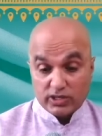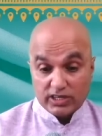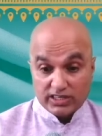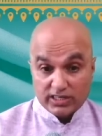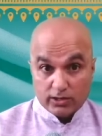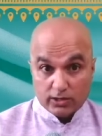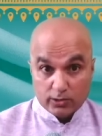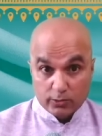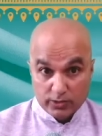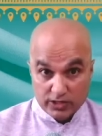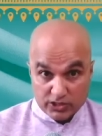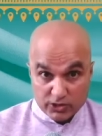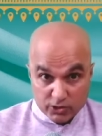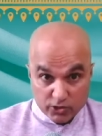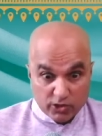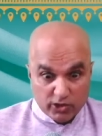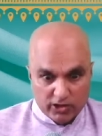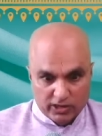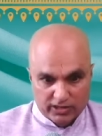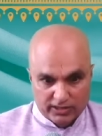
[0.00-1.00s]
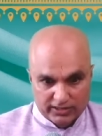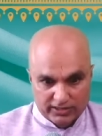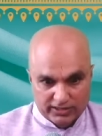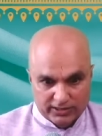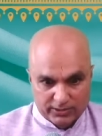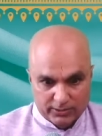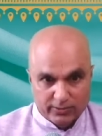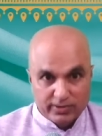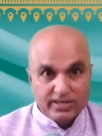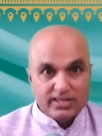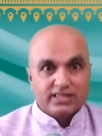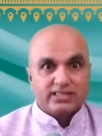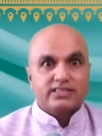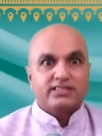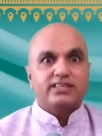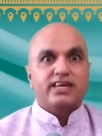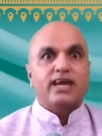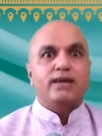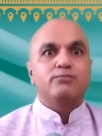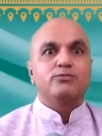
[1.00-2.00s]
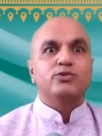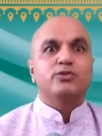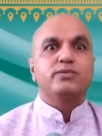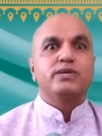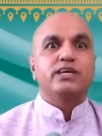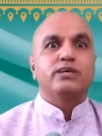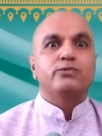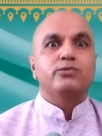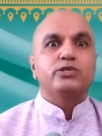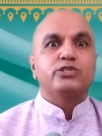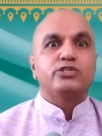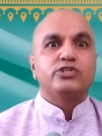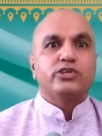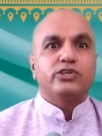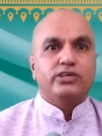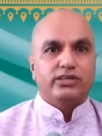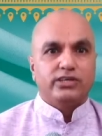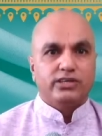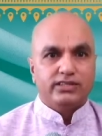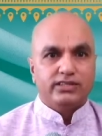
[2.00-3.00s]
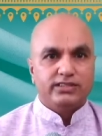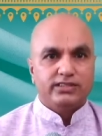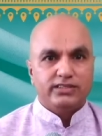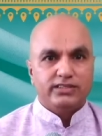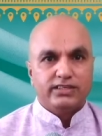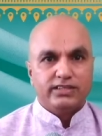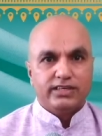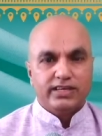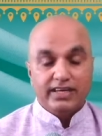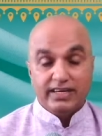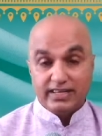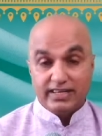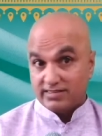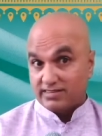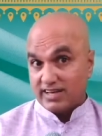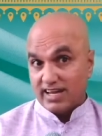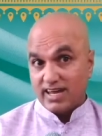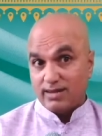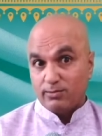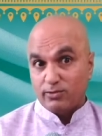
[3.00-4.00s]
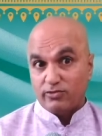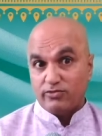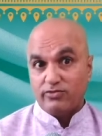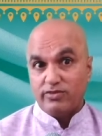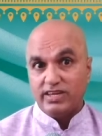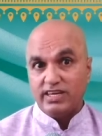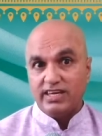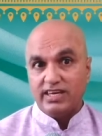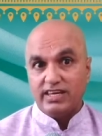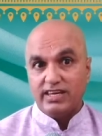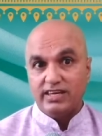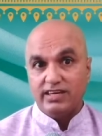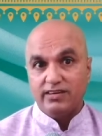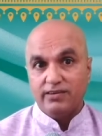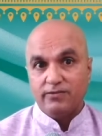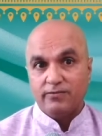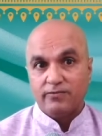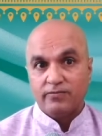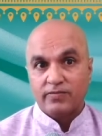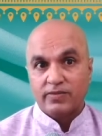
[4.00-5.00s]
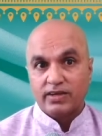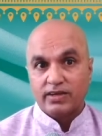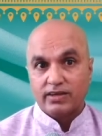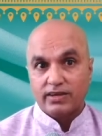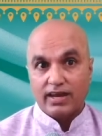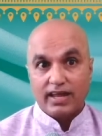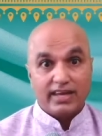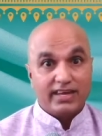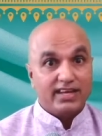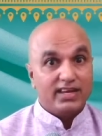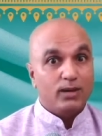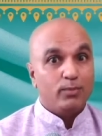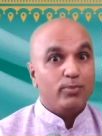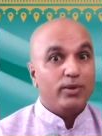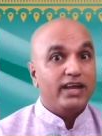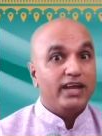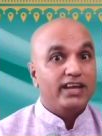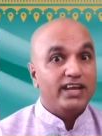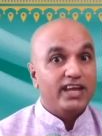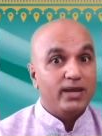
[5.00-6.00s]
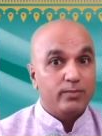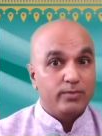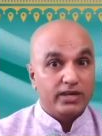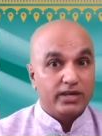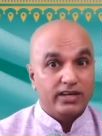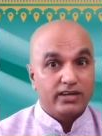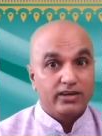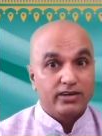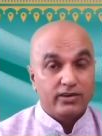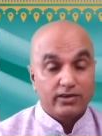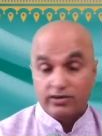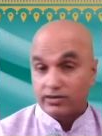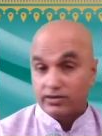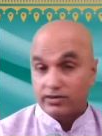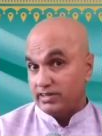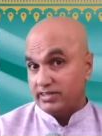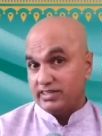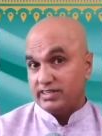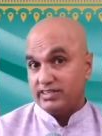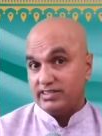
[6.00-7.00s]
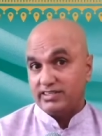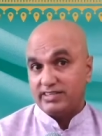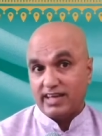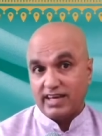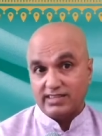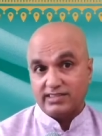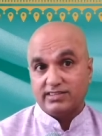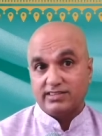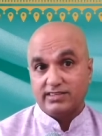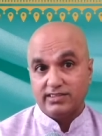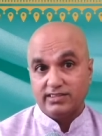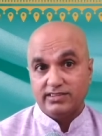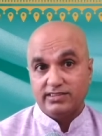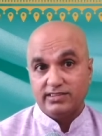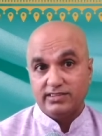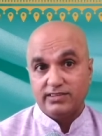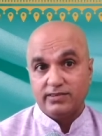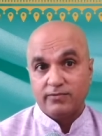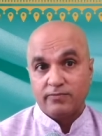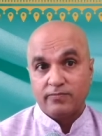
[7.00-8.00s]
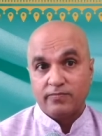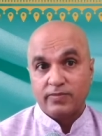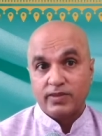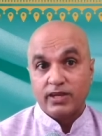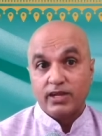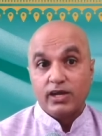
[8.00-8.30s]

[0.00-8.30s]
So that our withdrawals, when it's time to make withdrawals in the time of need, like in a pandemic or other disasters,